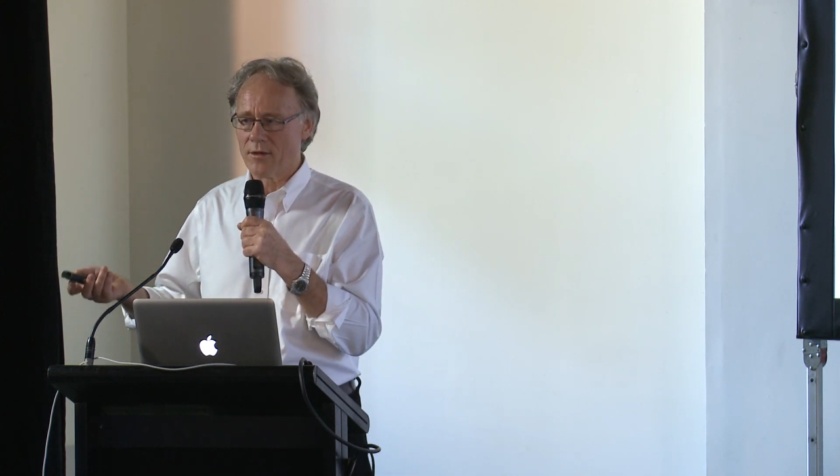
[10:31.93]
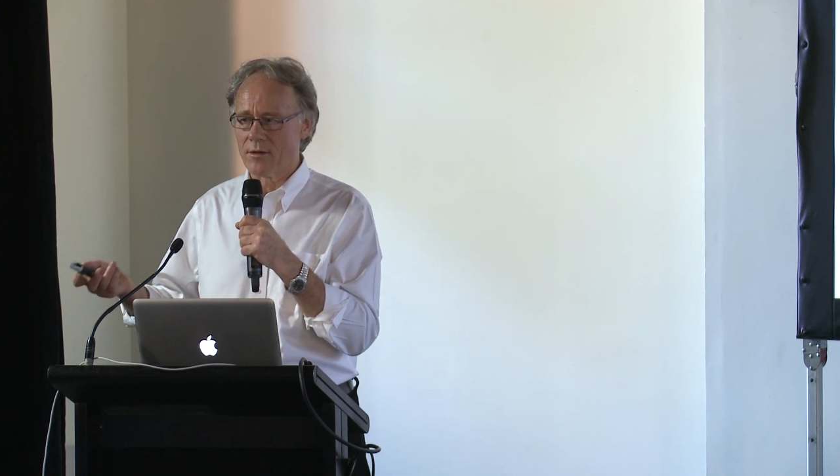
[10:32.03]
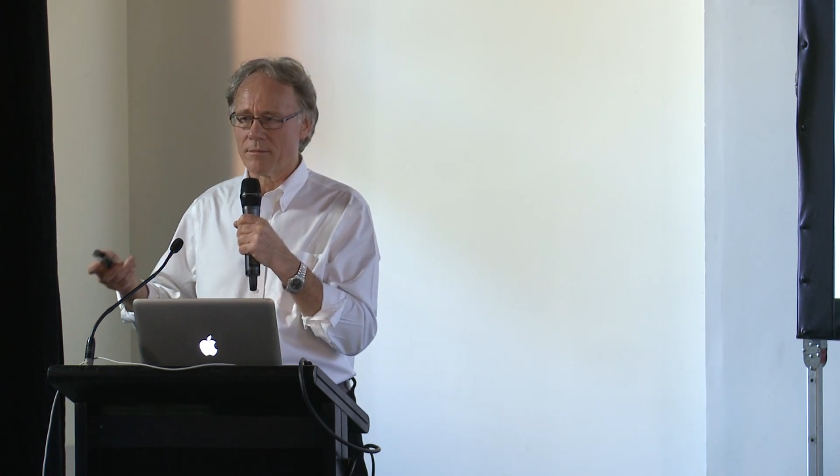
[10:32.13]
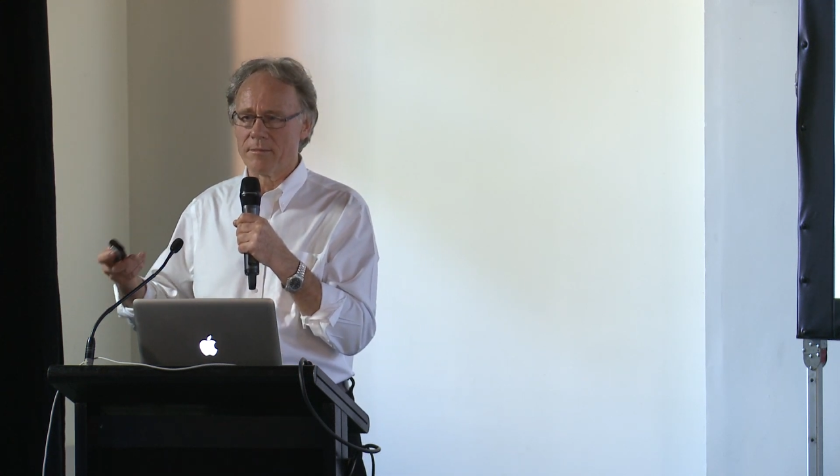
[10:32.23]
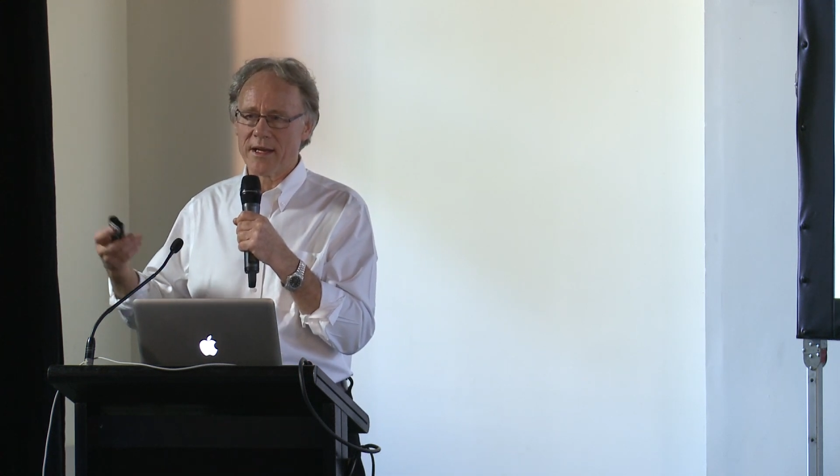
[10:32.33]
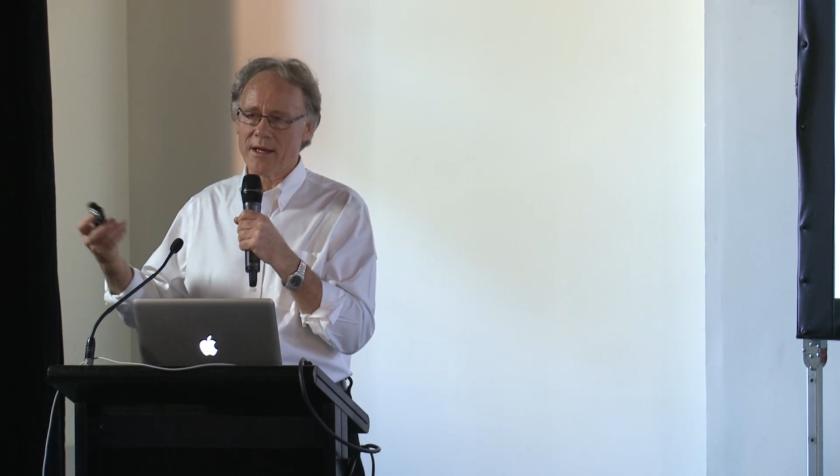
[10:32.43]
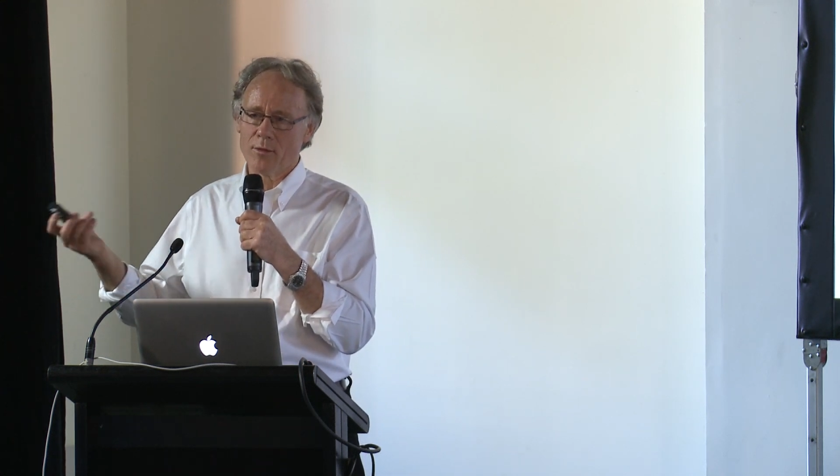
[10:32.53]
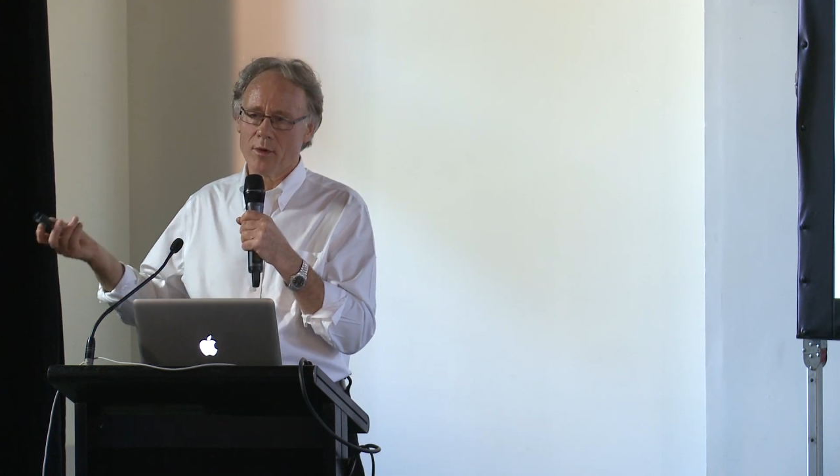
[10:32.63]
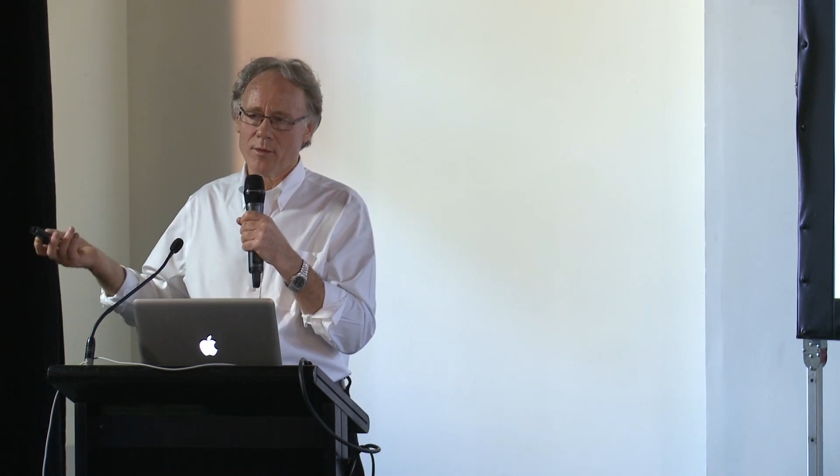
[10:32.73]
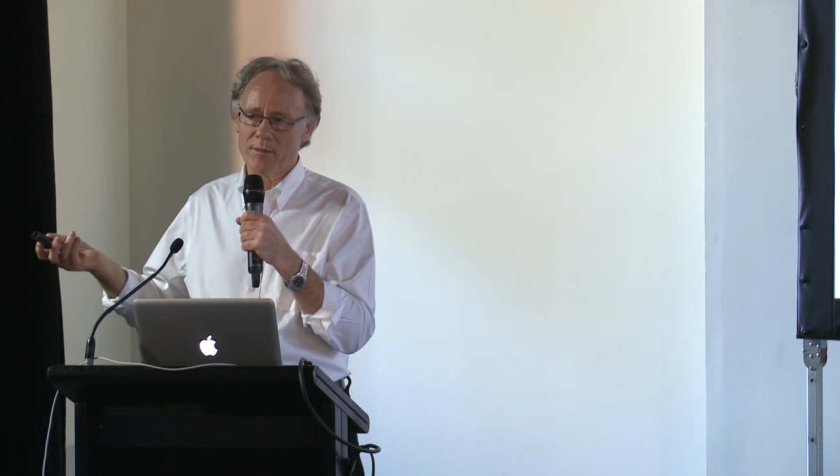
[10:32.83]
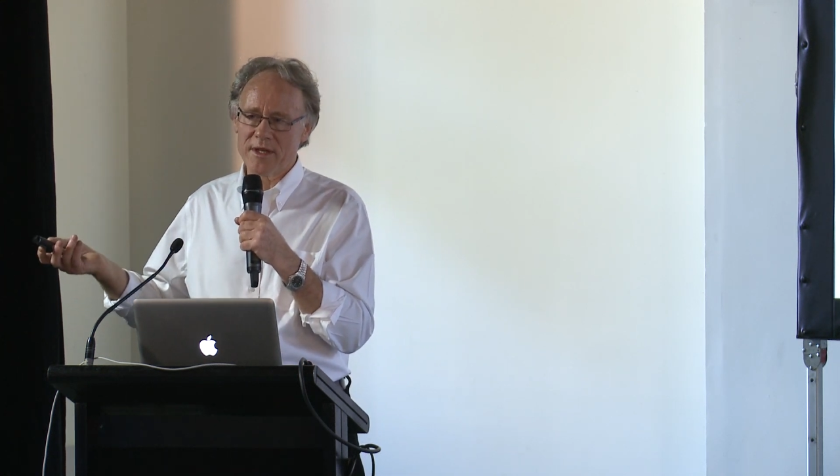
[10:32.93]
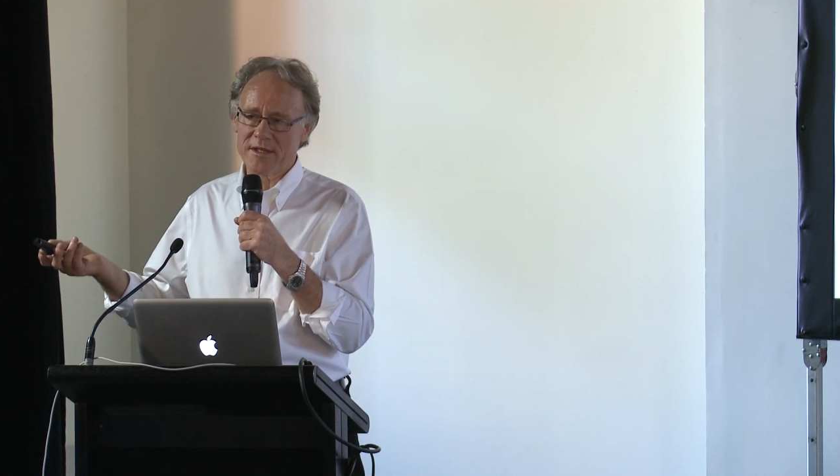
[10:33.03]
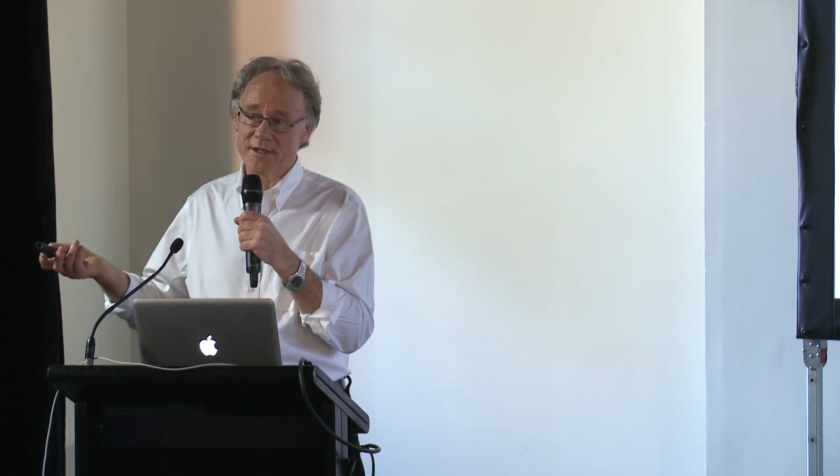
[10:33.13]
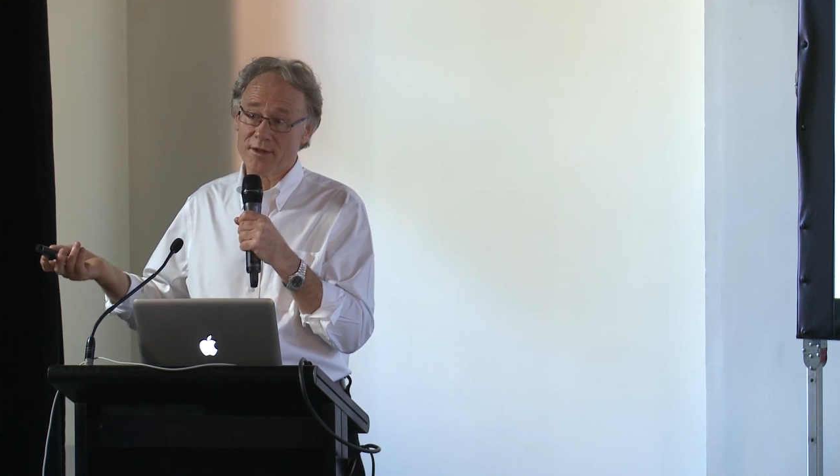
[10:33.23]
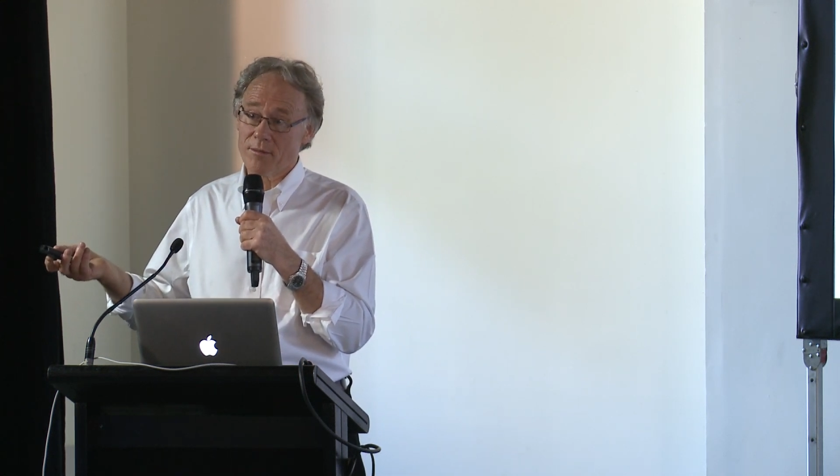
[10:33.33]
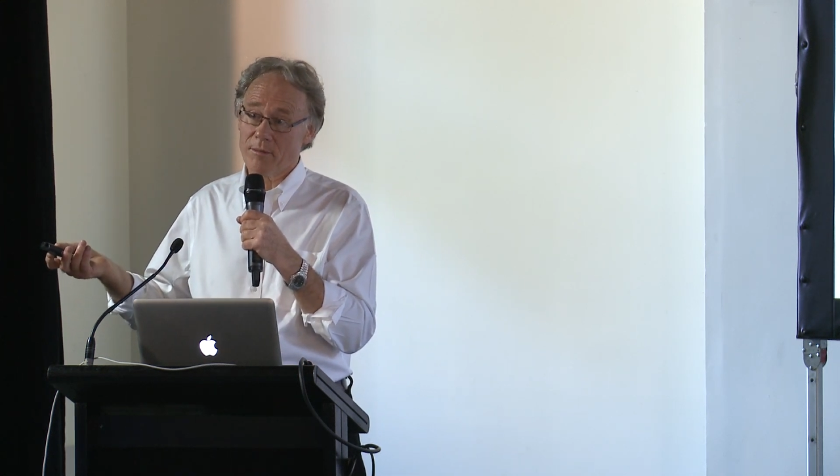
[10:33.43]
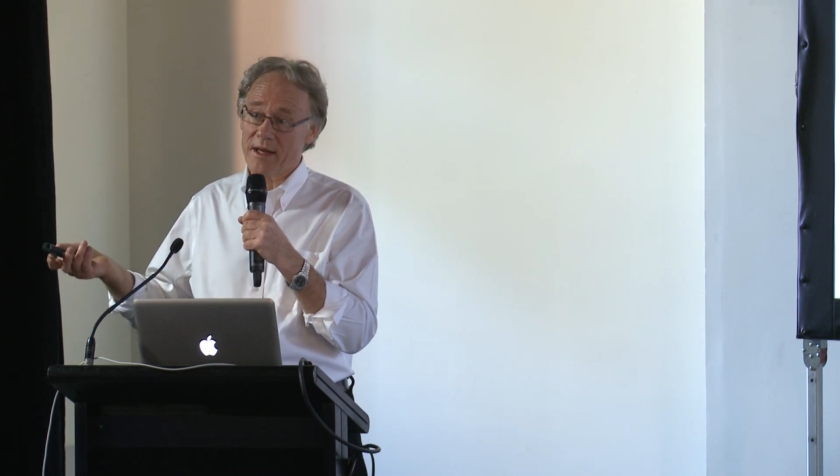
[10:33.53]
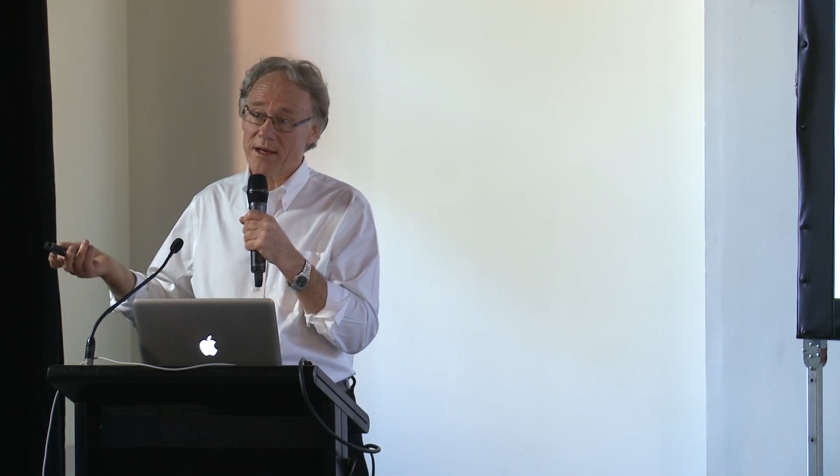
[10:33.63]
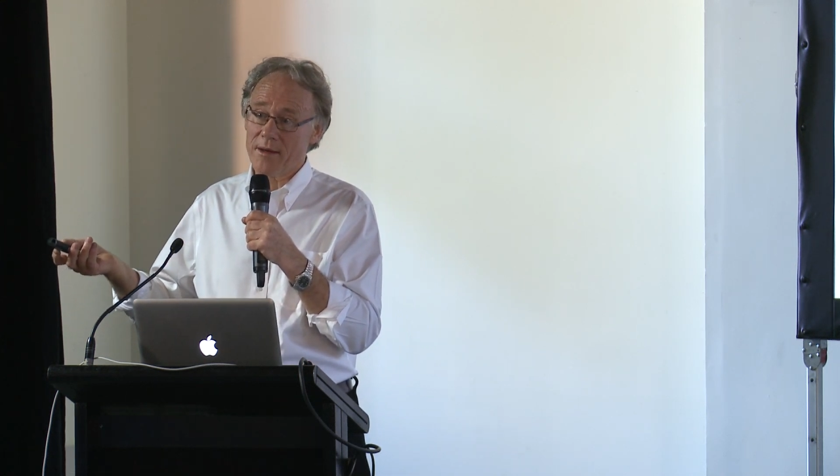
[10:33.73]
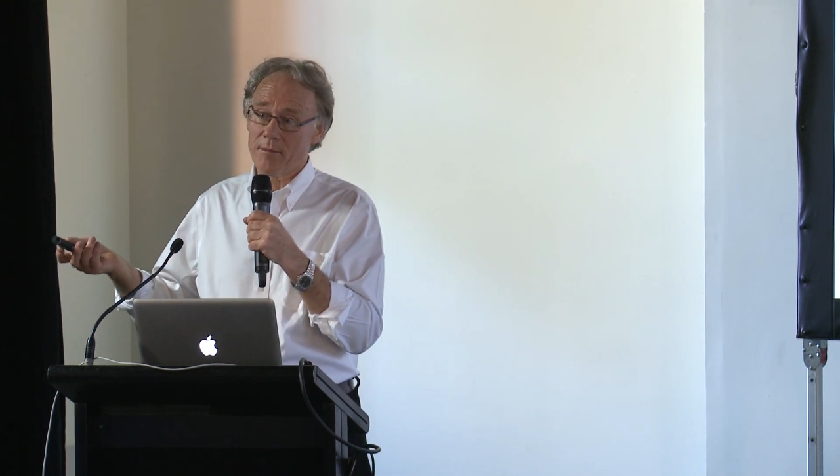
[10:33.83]
or beer, what we piss is not
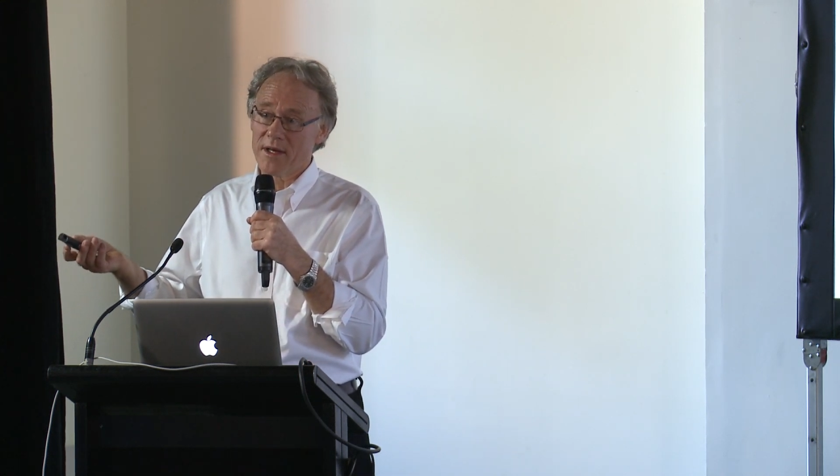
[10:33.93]
beer,